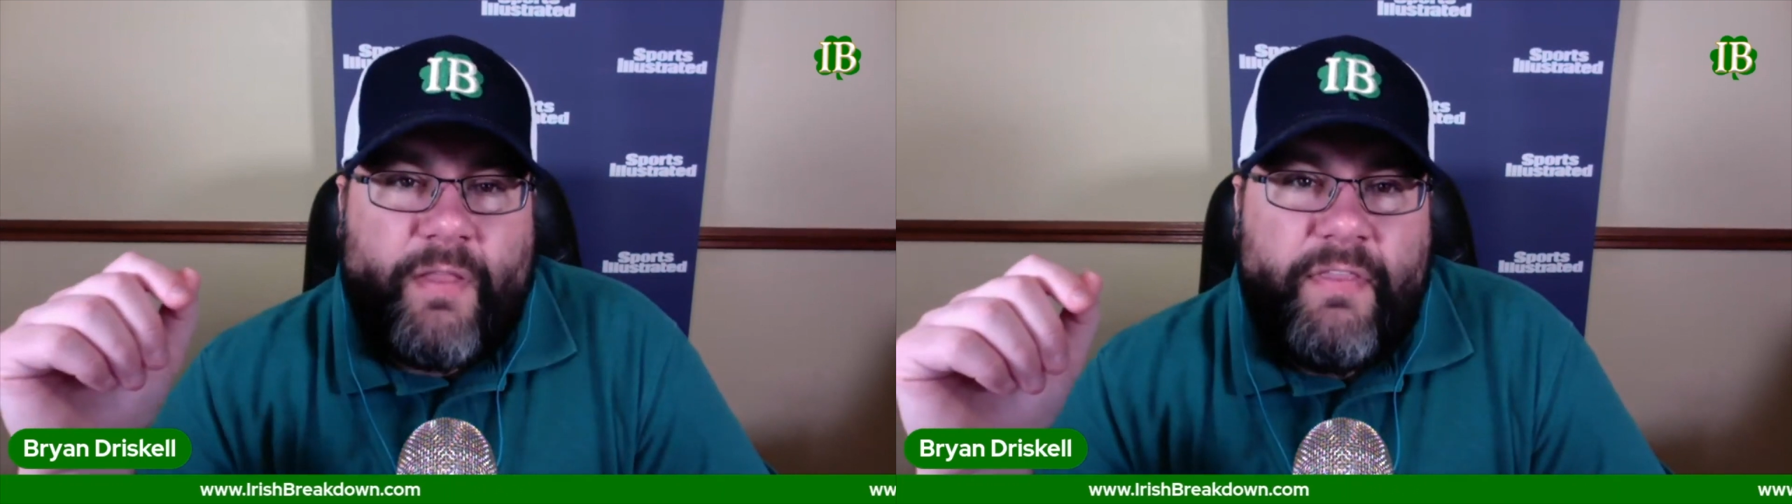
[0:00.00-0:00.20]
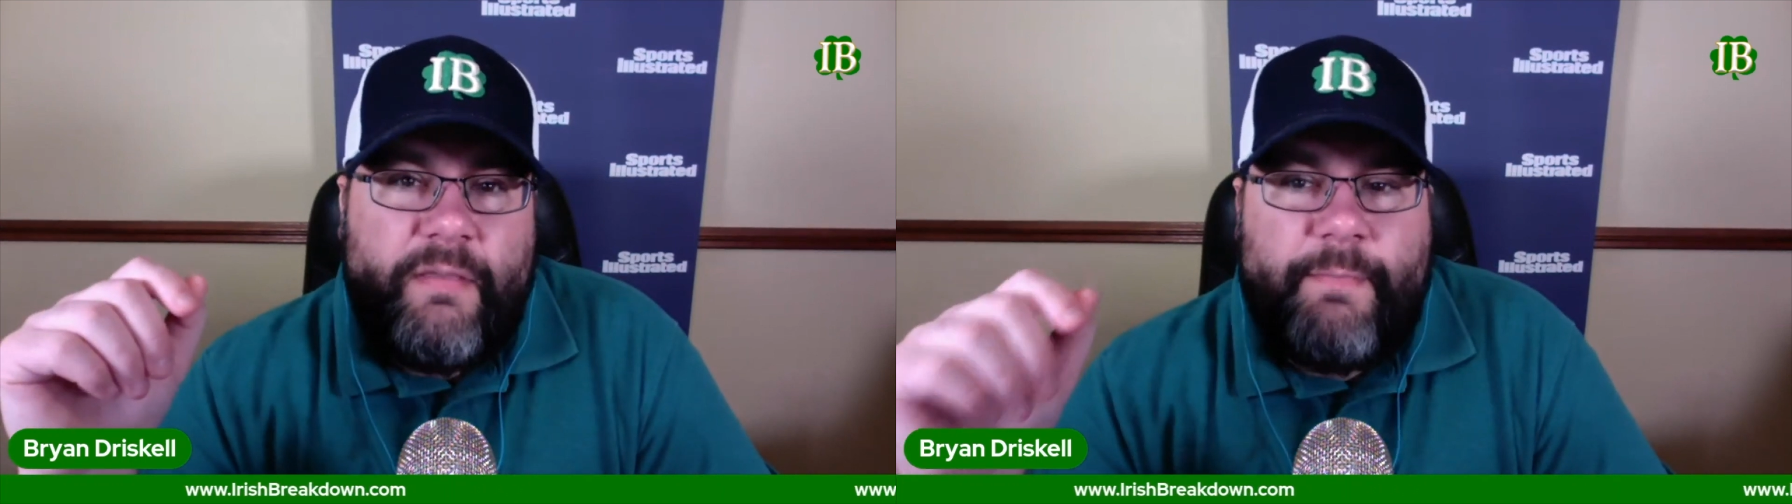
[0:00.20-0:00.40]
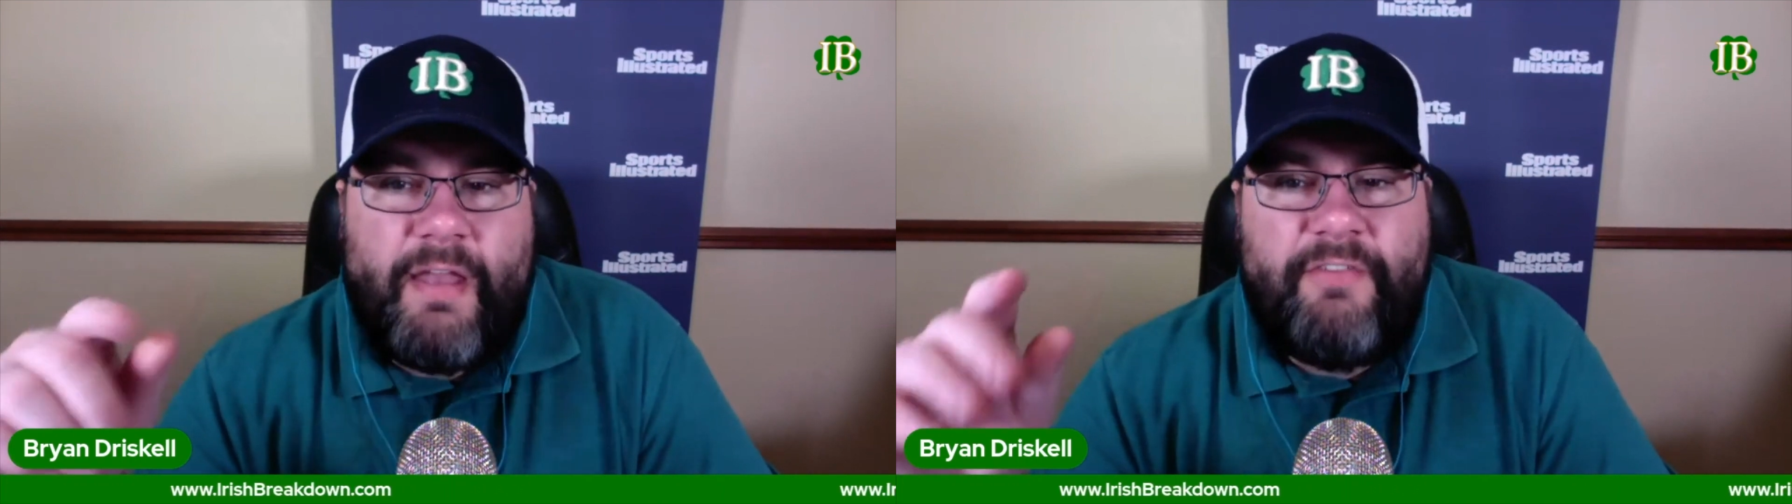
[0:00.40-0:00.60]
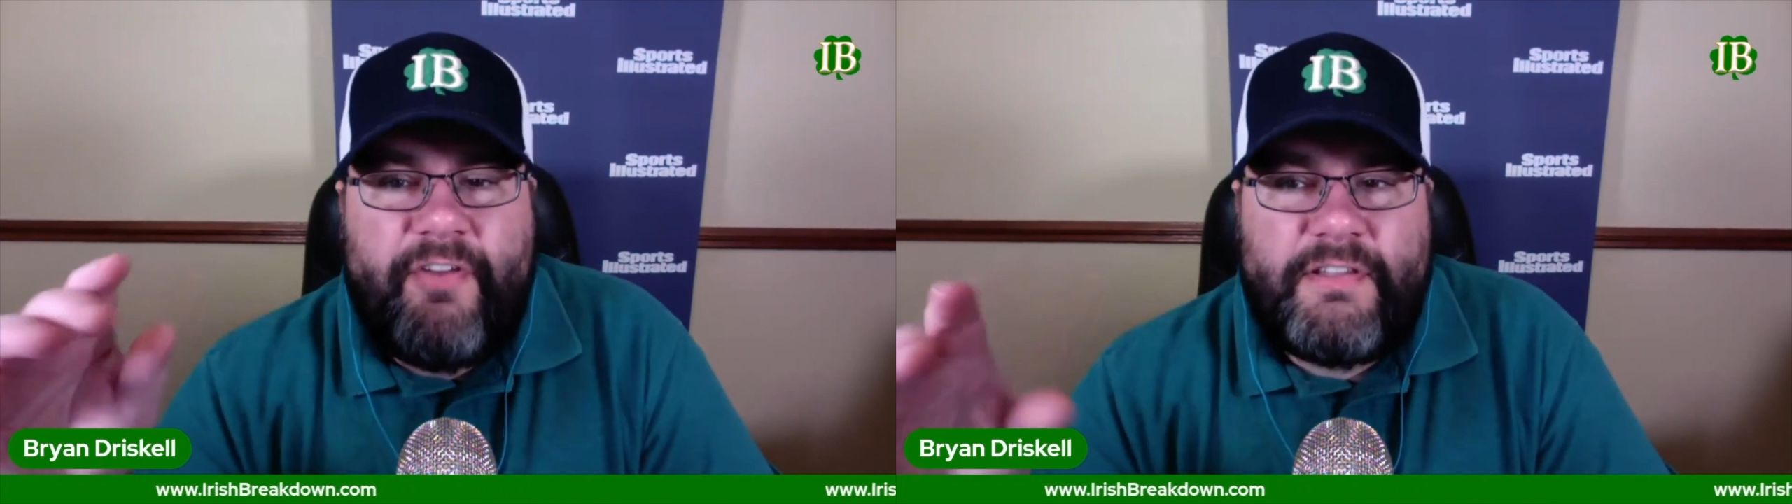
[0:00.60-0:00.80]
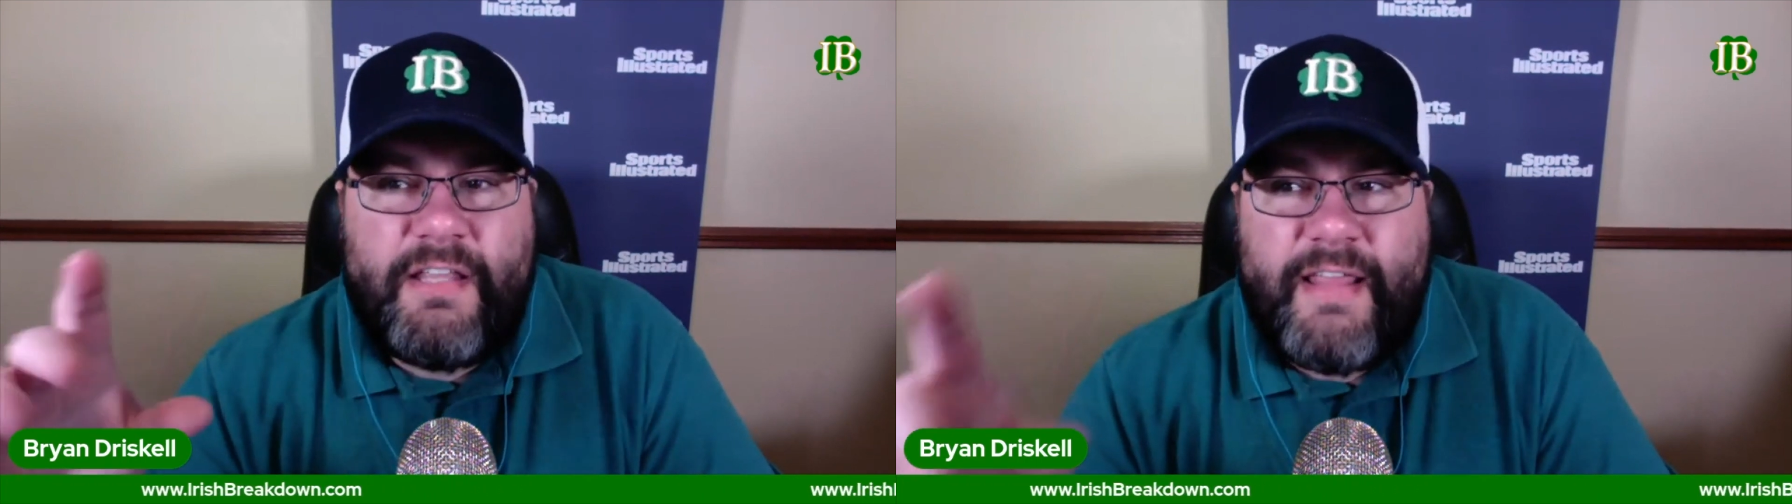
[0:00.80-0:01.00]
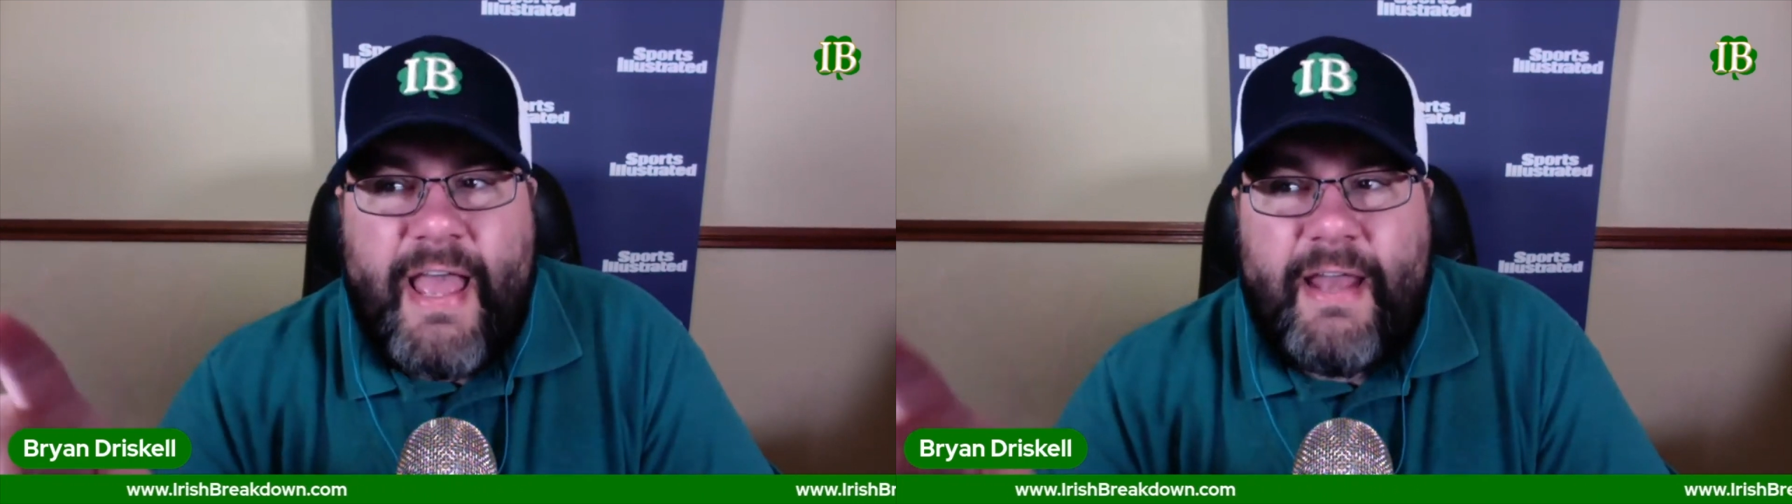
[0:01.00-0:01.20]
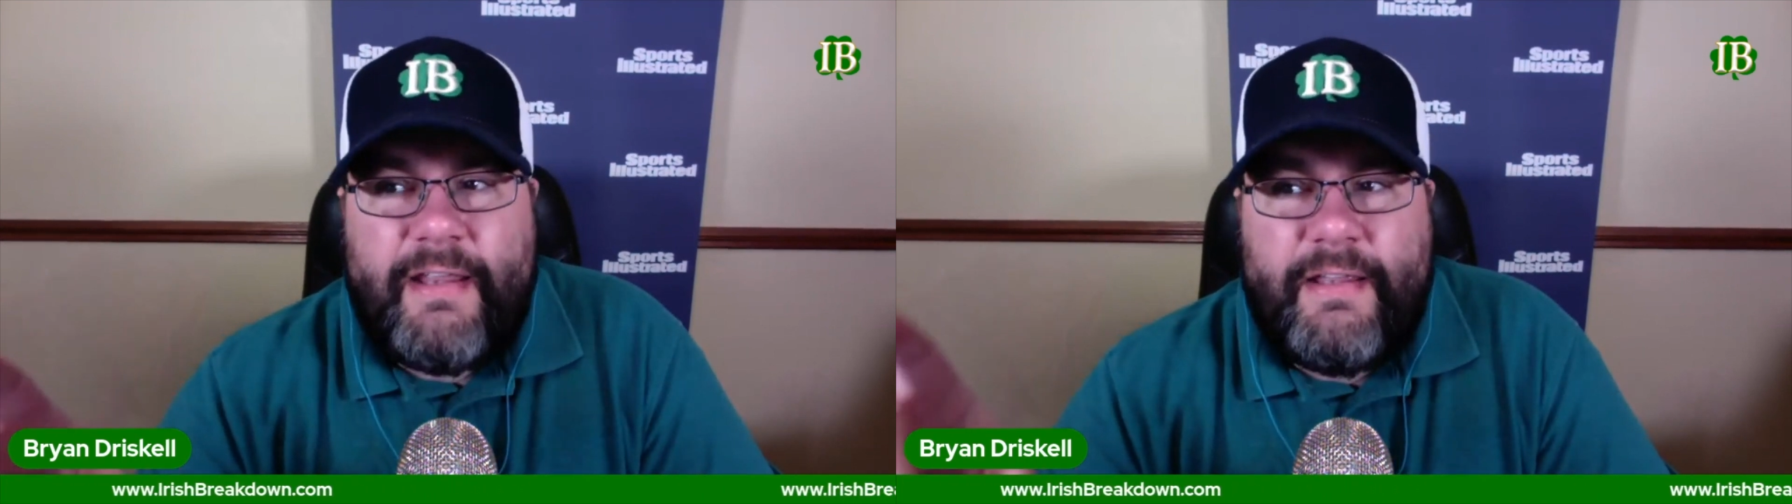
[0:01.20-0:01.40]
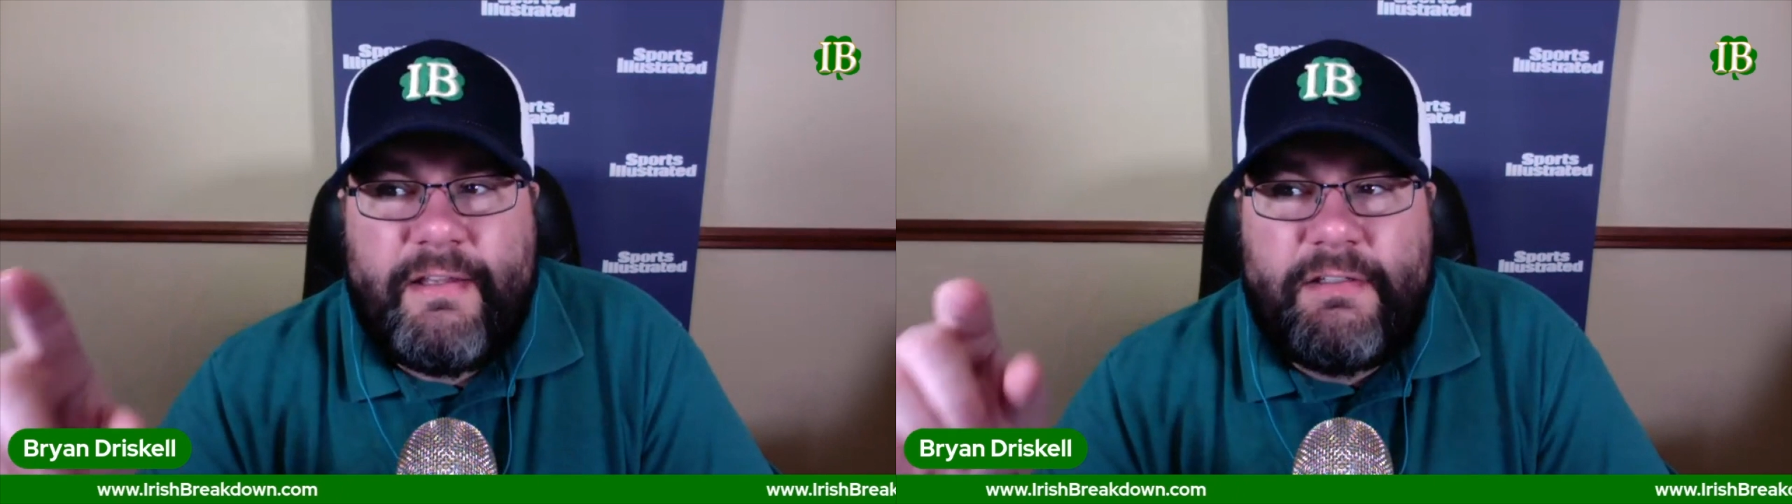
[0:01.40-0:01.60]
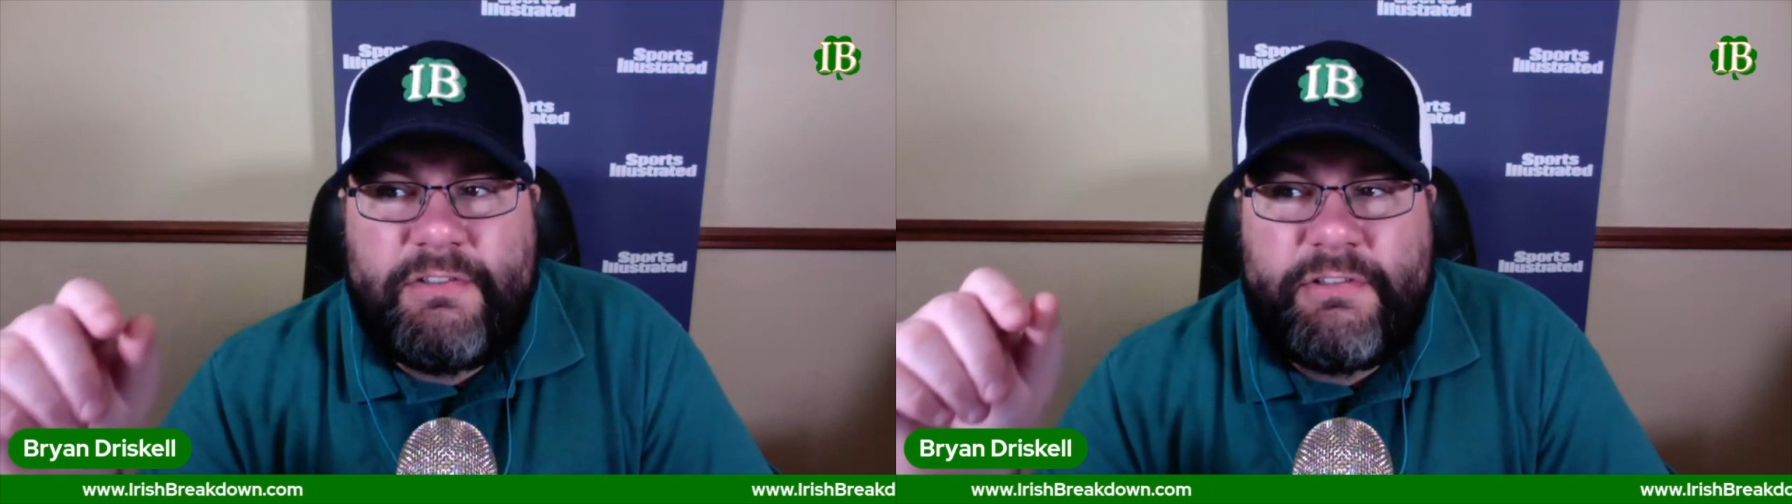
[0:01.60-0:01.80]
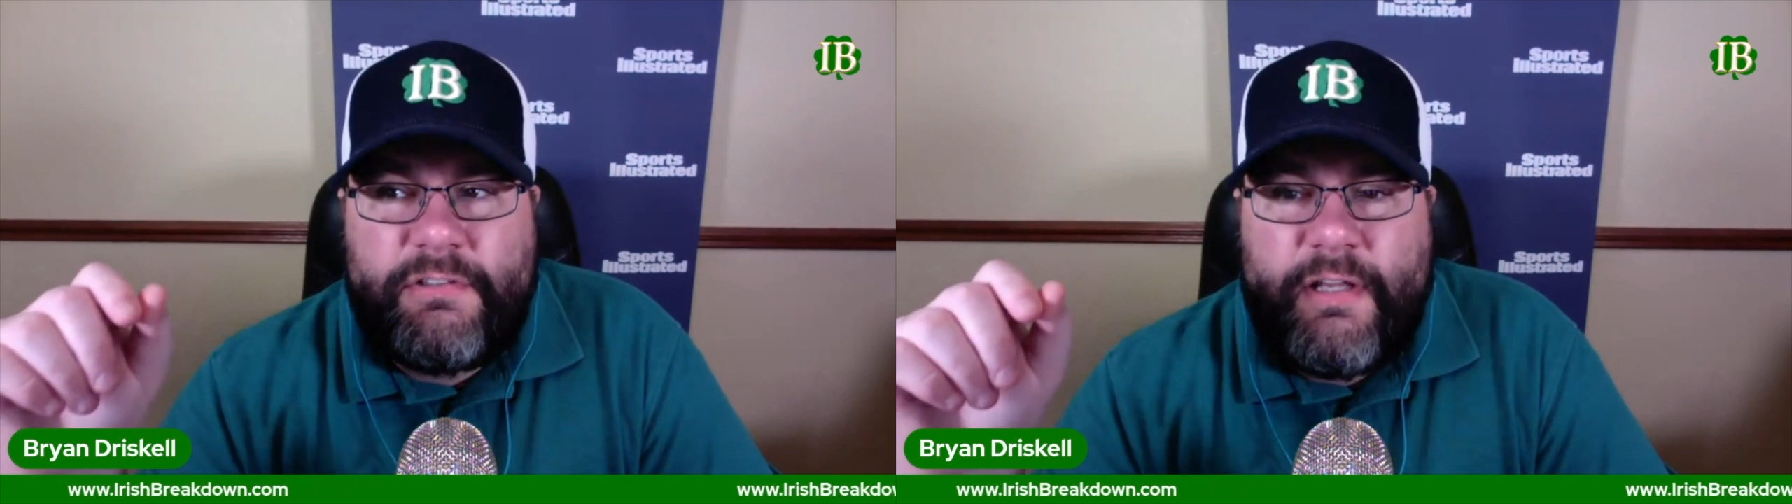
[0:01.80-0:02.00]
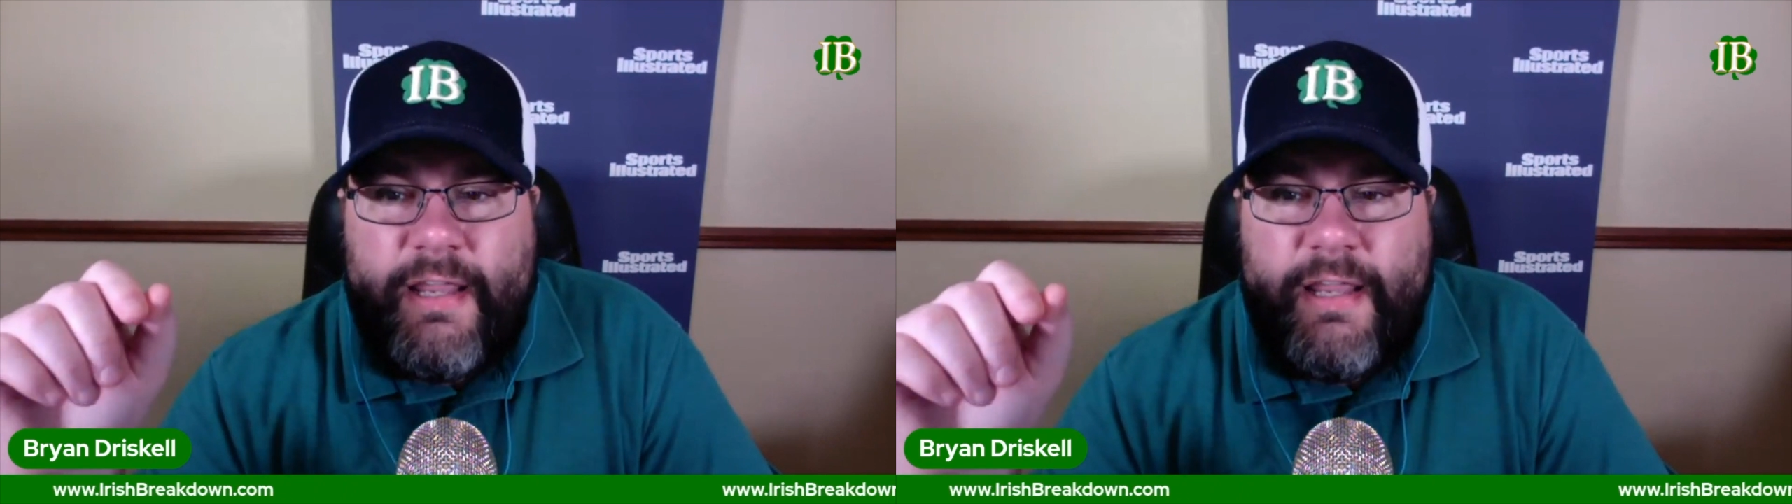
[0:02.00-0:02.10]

the benefit to that is